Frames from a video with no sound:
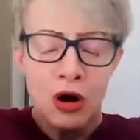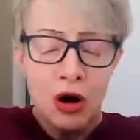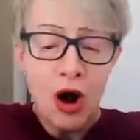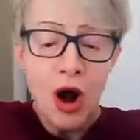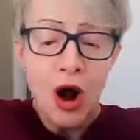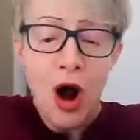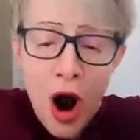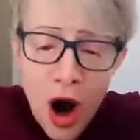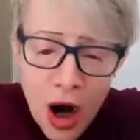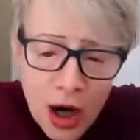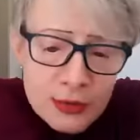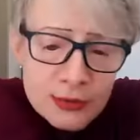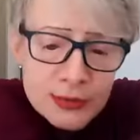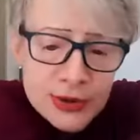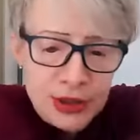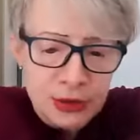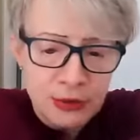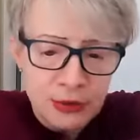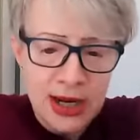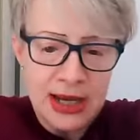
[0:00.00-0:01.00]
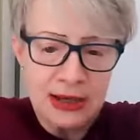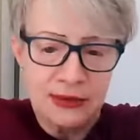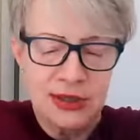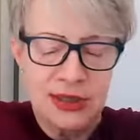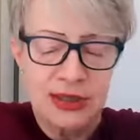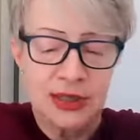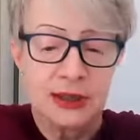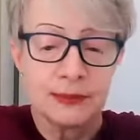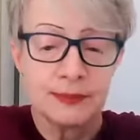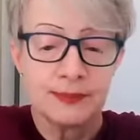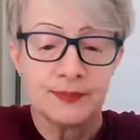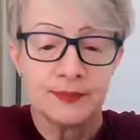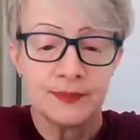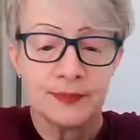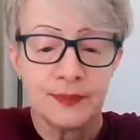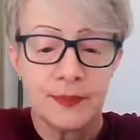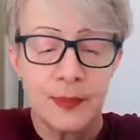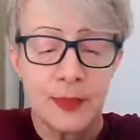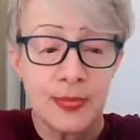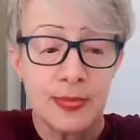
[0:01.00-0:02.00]
her arms around him
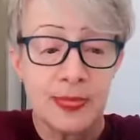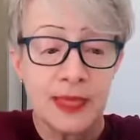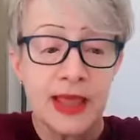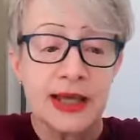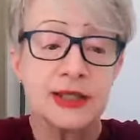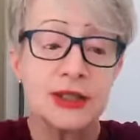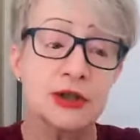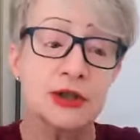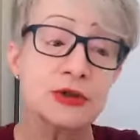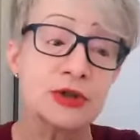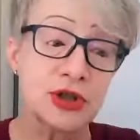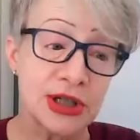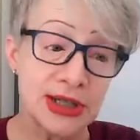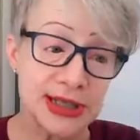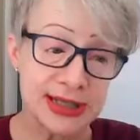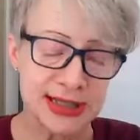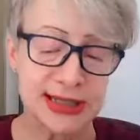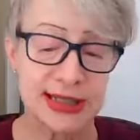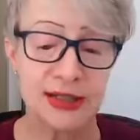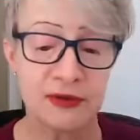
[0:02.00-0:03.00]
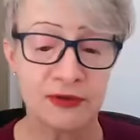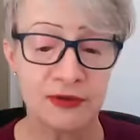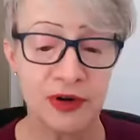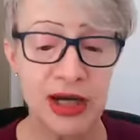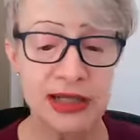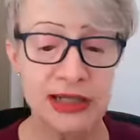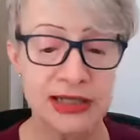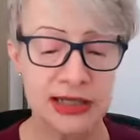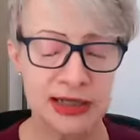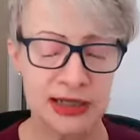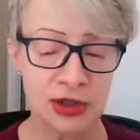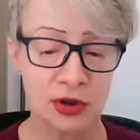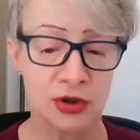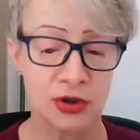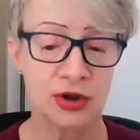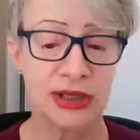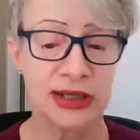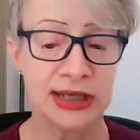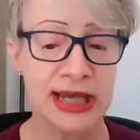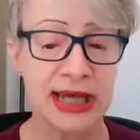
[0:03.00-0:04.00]
until Jesus advises
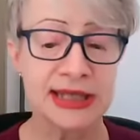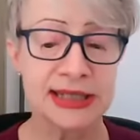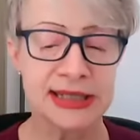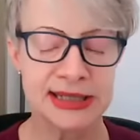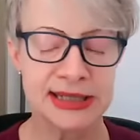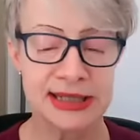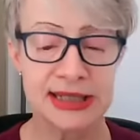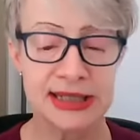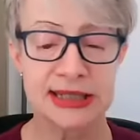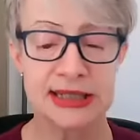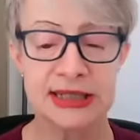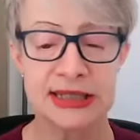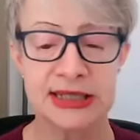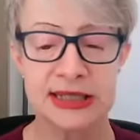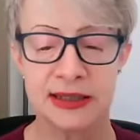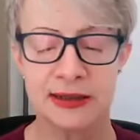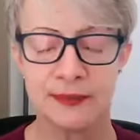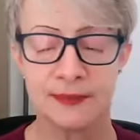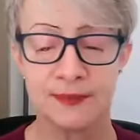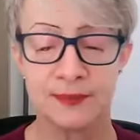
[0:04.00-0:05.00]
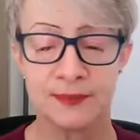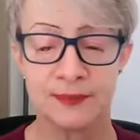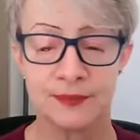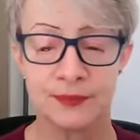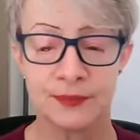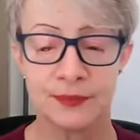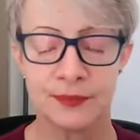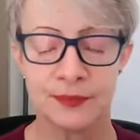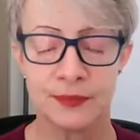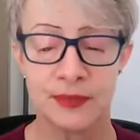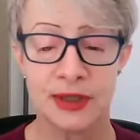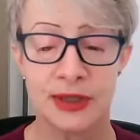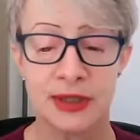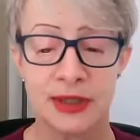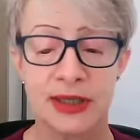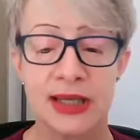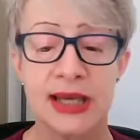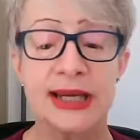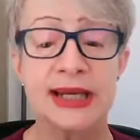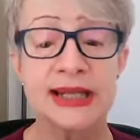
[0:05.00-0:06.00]
her against it.
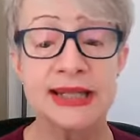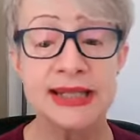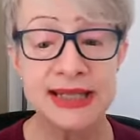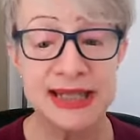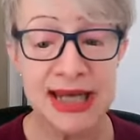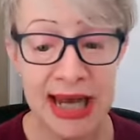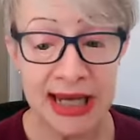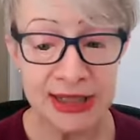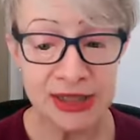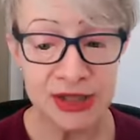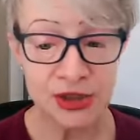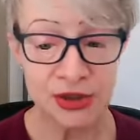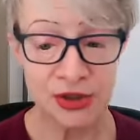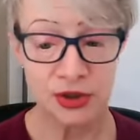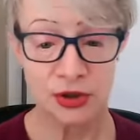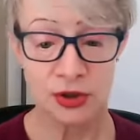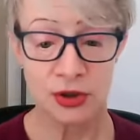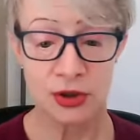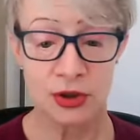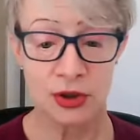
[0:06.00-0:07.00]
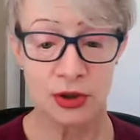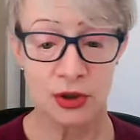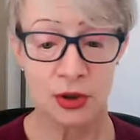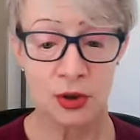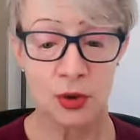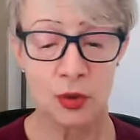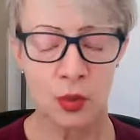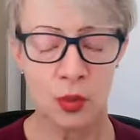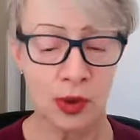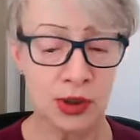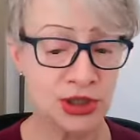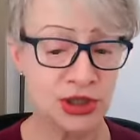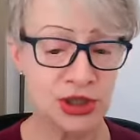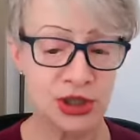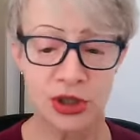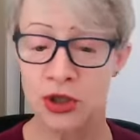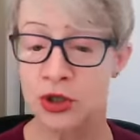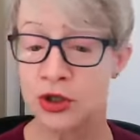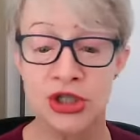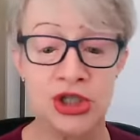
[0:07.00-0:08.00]
Yet his next words
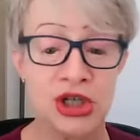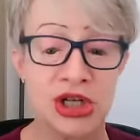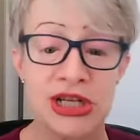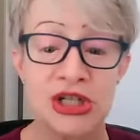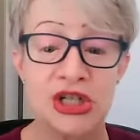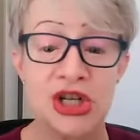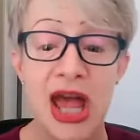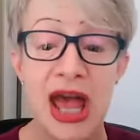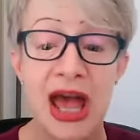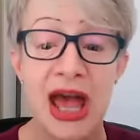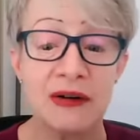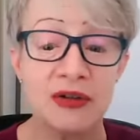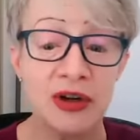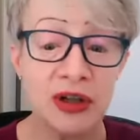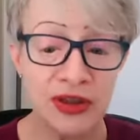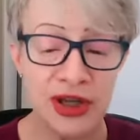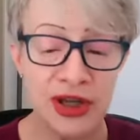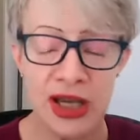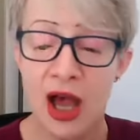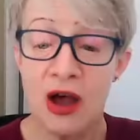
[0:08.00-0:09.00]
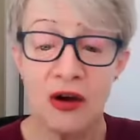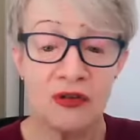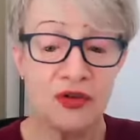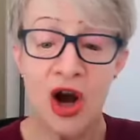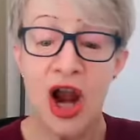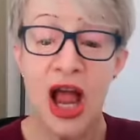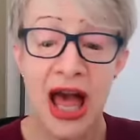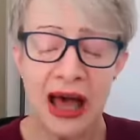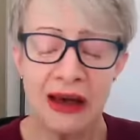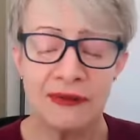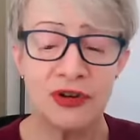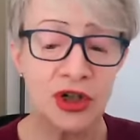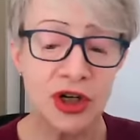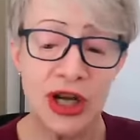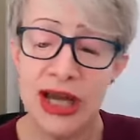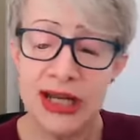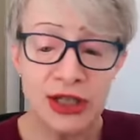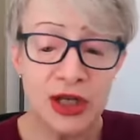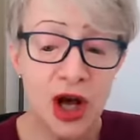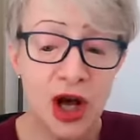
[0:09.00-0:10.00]
to her change everything forever,
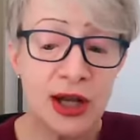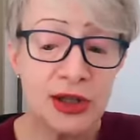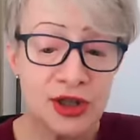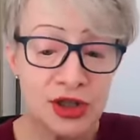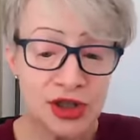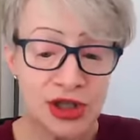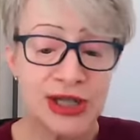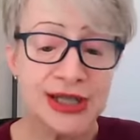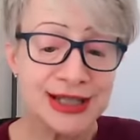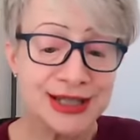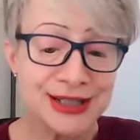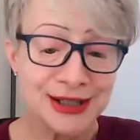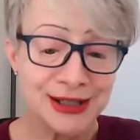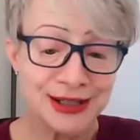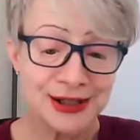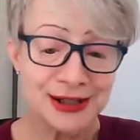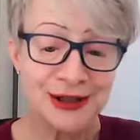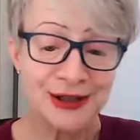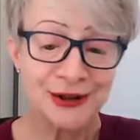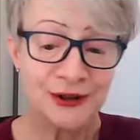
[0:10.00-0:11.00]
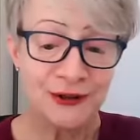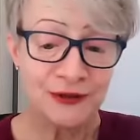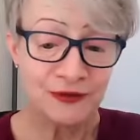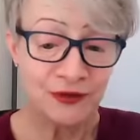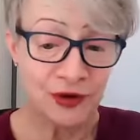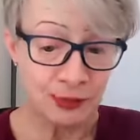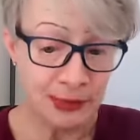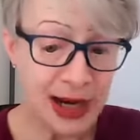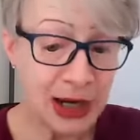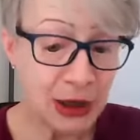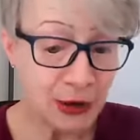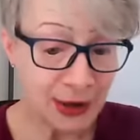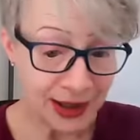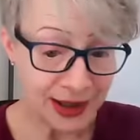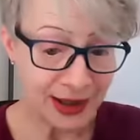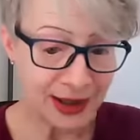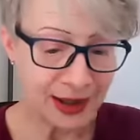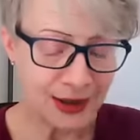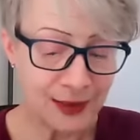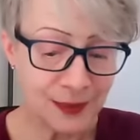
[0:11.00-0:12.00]
and not just for
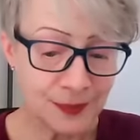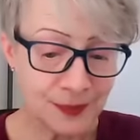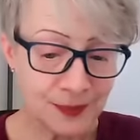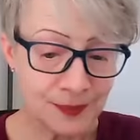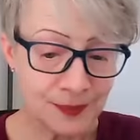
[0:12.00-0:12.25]
Mary.